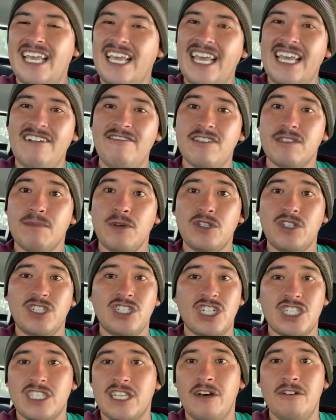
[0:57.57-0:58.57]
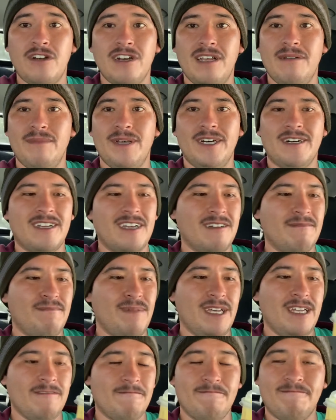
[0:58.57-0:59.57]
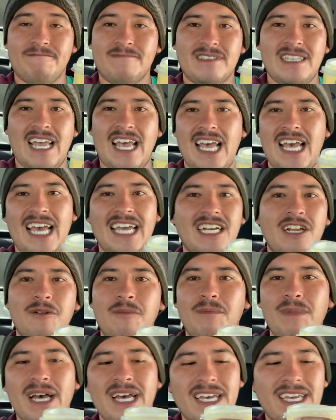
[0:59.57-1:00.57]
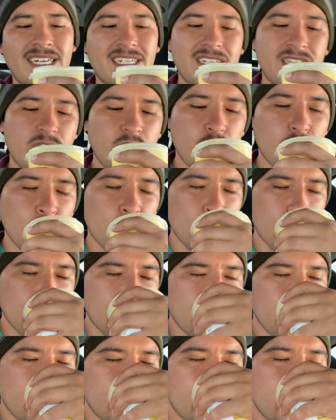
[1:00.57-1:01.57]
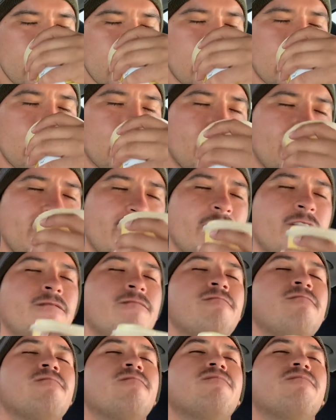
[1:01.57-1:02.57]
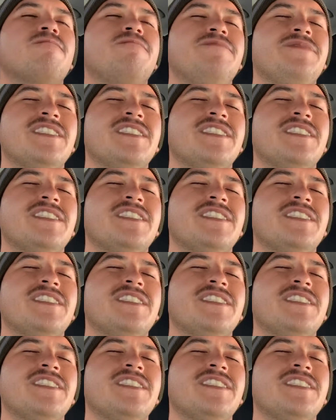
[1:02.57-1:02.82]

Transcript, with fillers: And it was mostly just coconut milk, but I don't mind. Mmm.